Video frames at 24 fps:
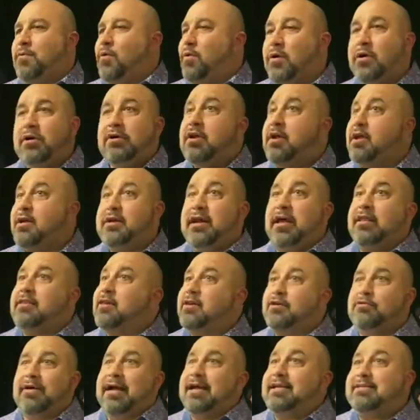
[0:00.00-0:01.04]
more.
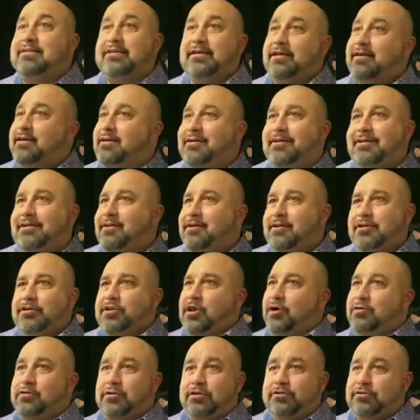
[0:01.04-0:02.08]
Nothing crazy.
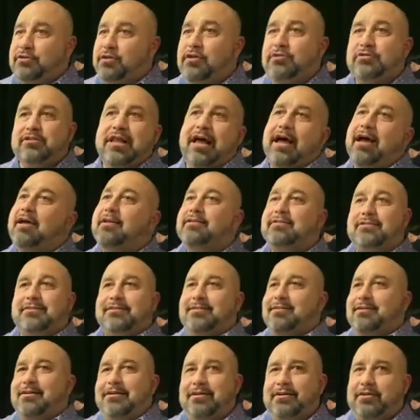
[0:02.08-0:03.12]
Don't lose those lines.
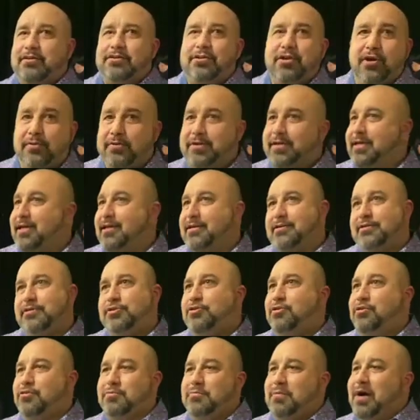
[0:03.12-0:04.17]
Don't get
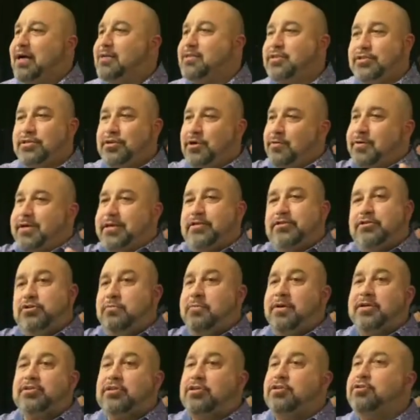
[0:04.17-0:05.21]
too much. Don't get too
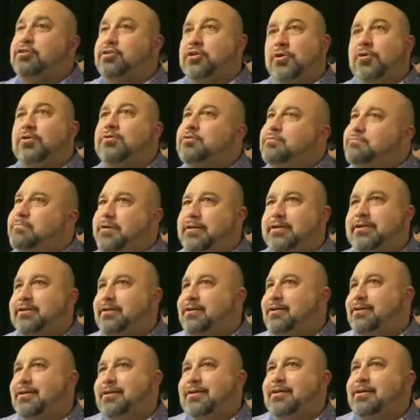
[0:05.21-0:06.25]
much on the shoulders. But,
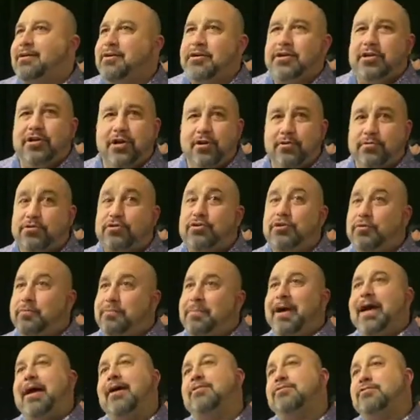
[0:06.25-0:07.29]
2
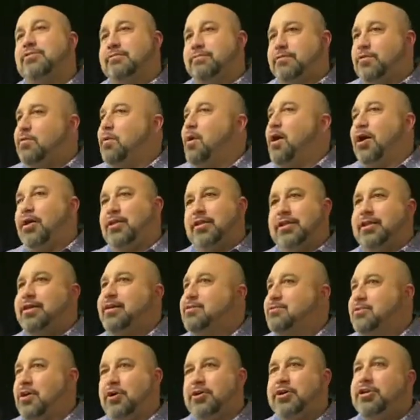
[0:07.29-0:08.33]
pounds of quality
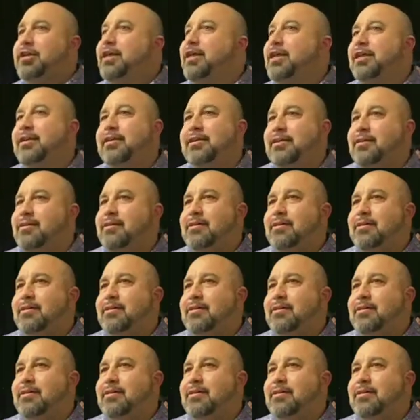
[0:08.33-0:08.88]
is all you need.